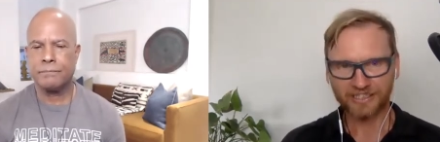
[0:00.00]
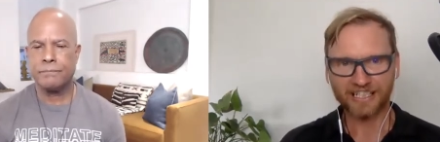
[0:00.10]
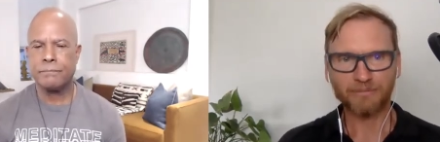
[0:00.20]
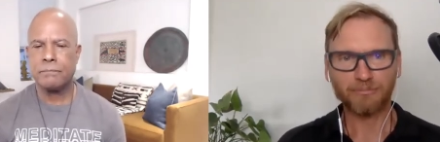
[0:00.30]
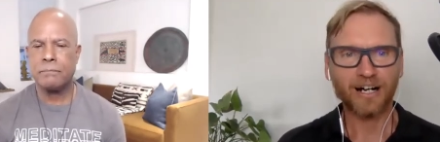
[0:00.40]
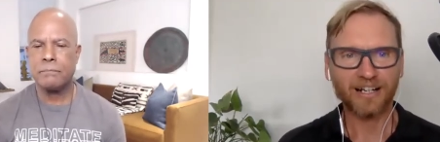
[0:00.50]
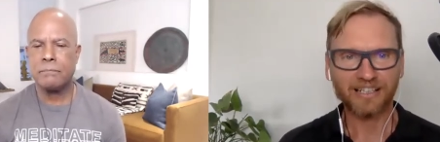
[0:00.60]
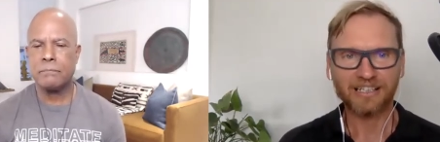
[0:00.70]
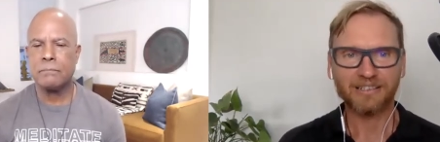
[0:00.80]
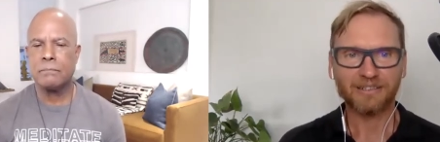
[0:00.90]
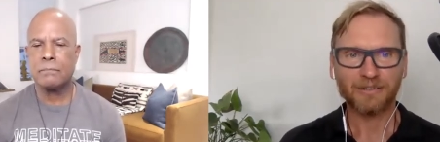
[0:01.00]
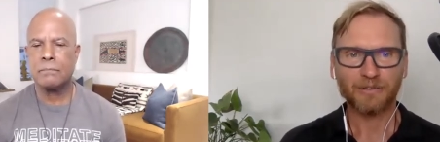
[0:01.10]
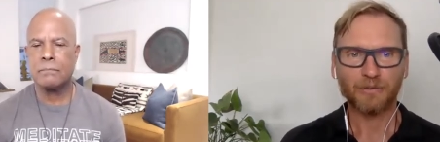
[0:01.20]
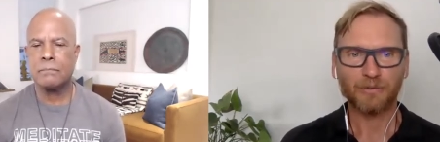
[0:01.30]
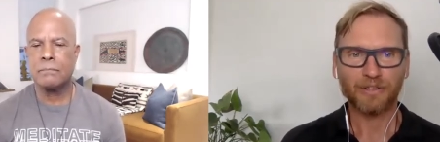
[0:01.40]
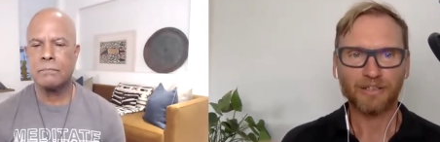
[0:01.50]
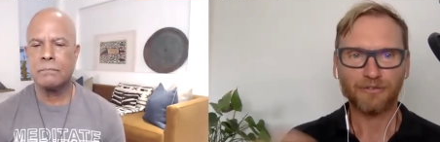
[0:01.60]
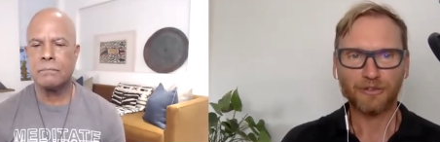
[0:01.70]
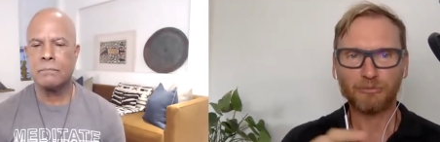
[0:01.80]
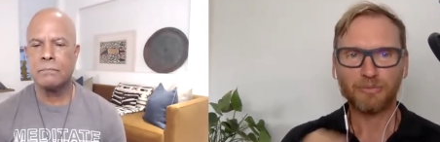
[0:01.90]
Speaker 1: a dinner party with a
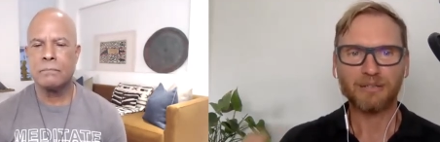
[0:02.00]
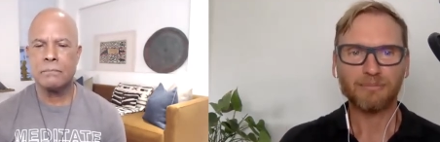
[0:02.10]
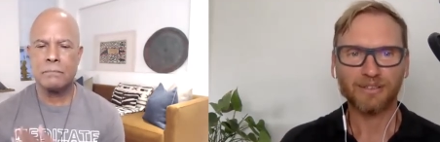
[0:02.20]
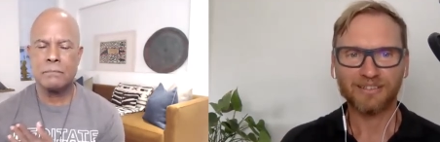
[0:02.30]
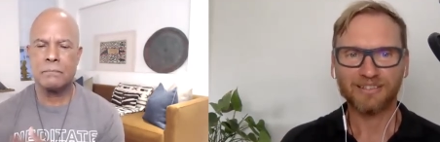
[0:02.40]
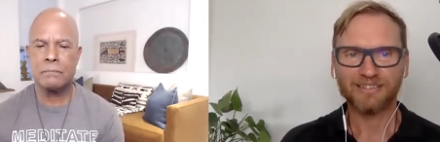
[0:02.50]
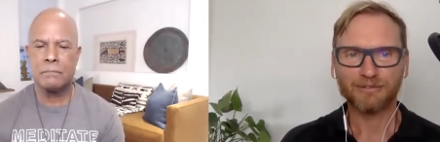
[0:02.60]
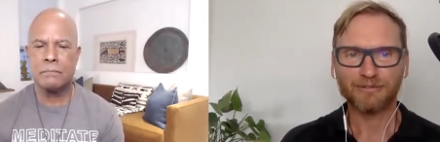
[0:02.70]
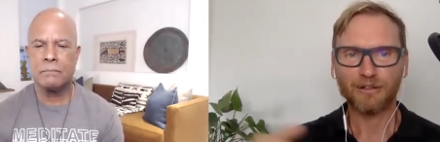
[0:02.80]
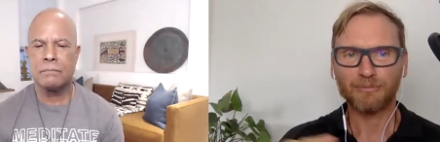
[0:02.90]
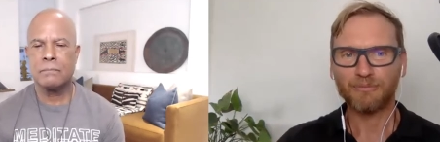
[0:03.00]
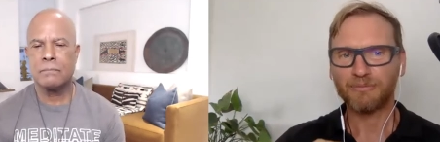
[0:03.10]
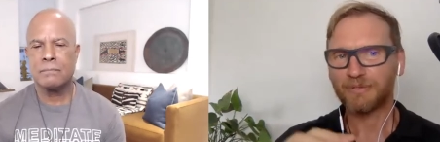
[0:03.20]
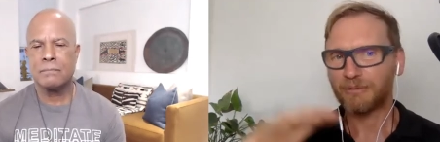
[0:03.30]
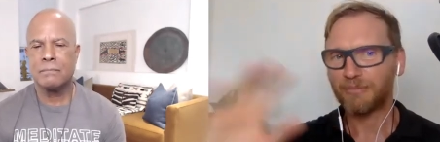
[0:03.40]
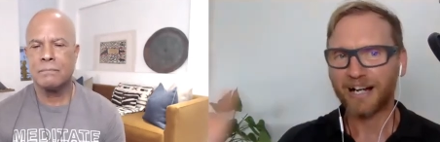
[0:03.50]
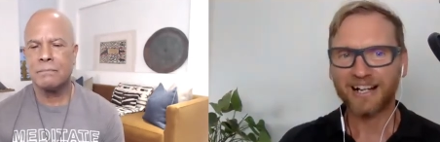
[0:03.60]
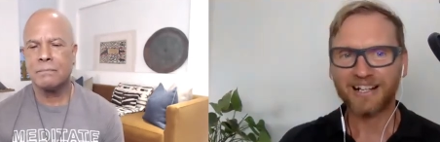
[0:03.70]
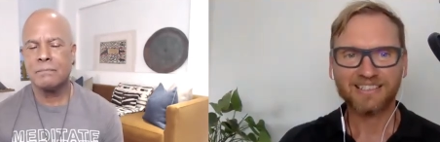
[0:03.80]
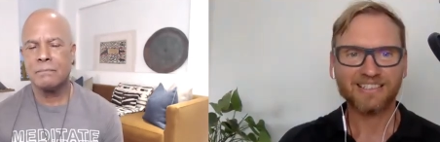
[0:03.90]
few people from the
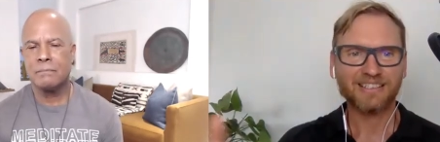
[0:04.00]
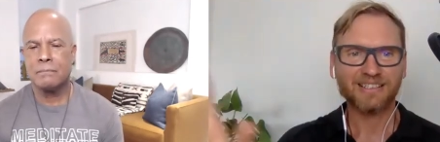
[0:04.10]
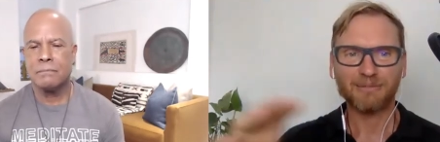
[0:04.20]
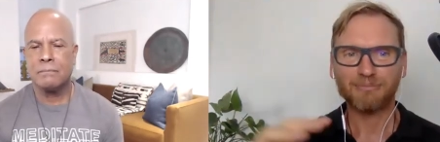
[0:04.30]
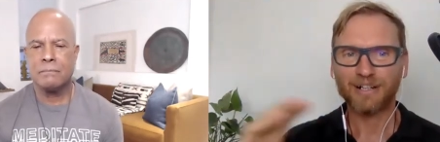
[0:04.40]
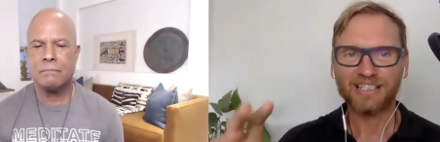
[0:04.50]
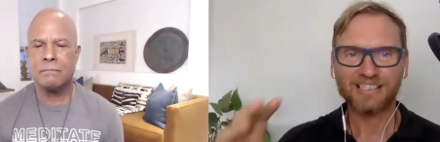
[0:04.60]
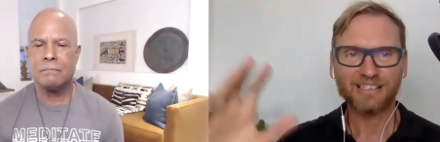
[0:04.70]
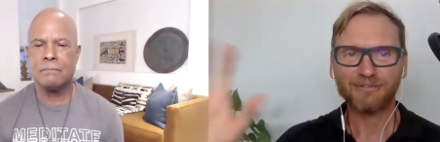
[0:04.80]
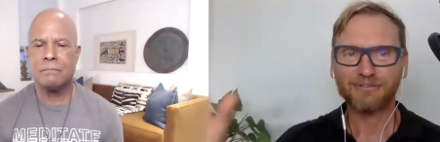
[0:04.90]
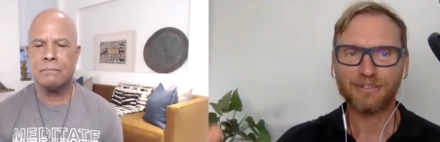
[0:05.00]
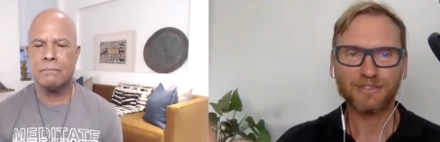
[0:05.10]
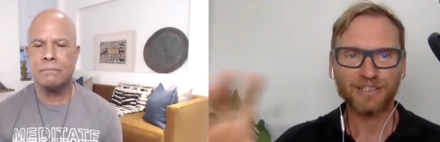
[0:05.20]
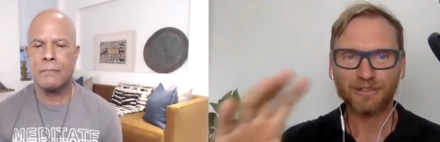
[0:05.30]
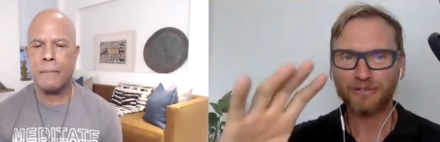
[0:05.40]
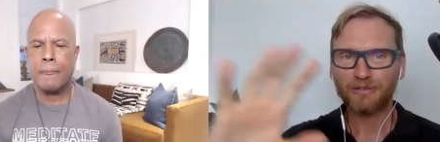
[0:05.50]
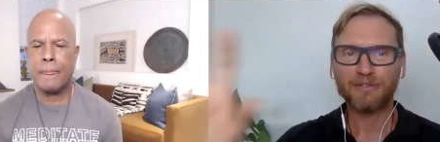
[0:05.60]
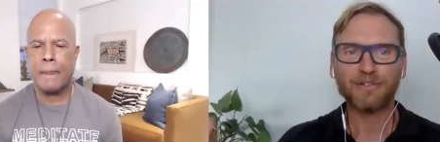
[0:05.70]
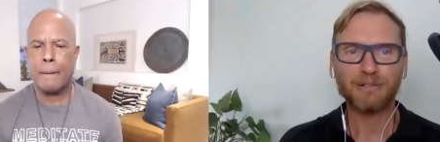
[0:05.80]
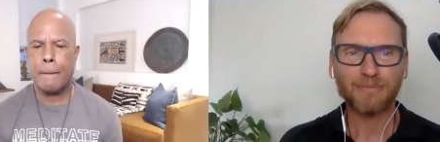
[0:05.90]
past, the present, the future, or
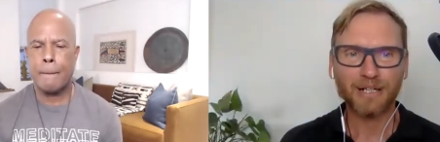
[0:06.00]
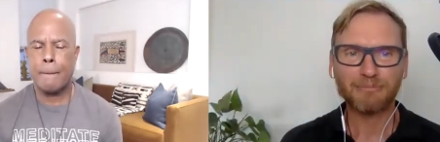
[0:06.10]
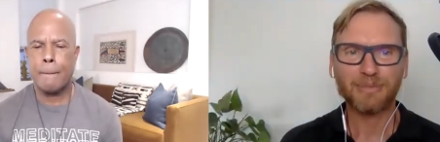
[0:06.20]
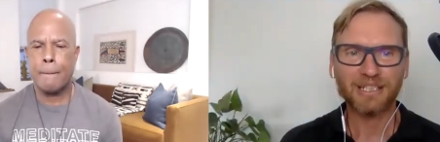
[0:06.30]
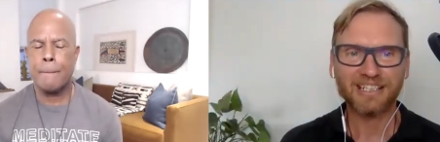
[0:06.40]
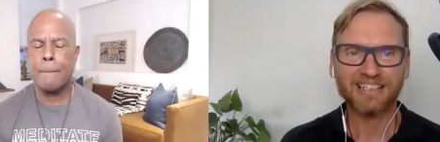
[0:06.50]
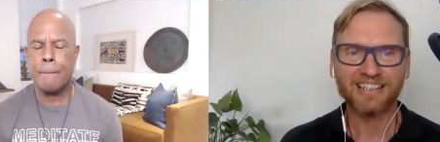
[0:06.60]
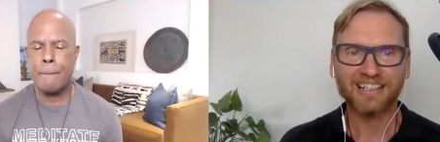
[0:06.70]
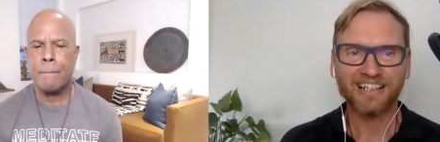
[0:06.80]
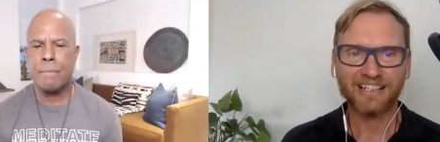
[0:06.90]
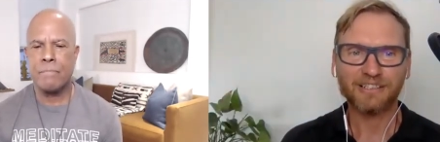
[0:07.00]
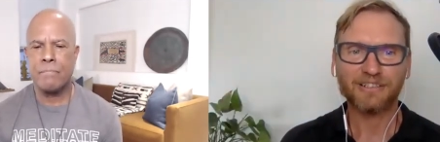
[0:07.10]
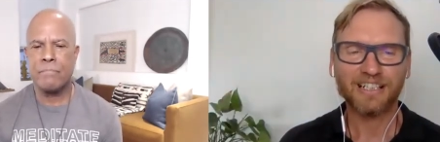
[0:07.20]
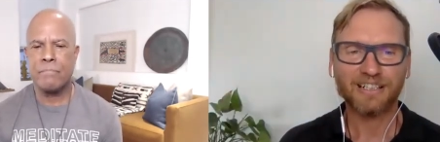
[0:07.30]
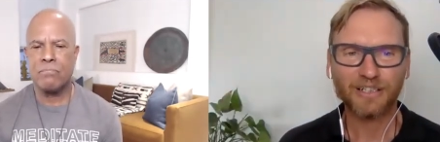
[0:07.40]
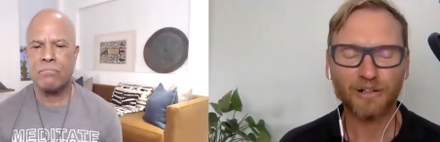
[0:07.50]
whoever it might be, and you could have a